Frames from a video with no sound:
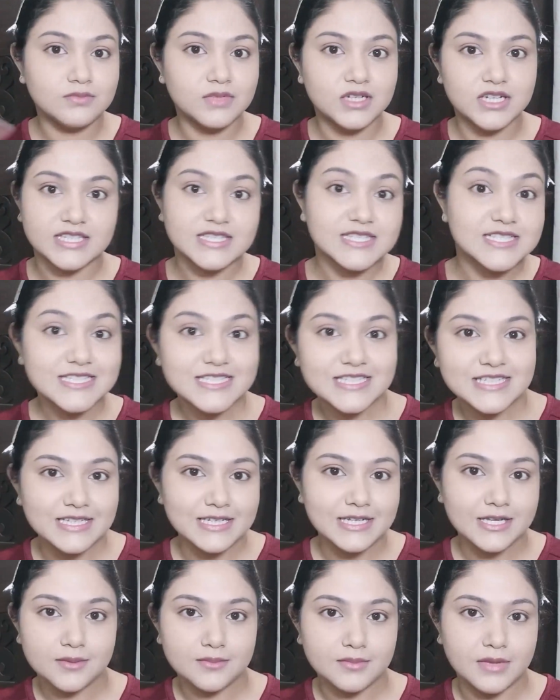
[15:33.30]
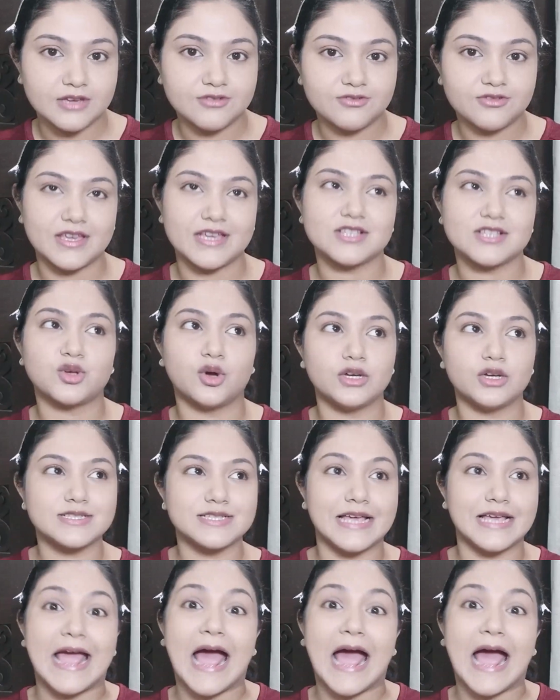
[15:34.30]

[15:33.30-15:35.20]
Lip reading: concealing my face or say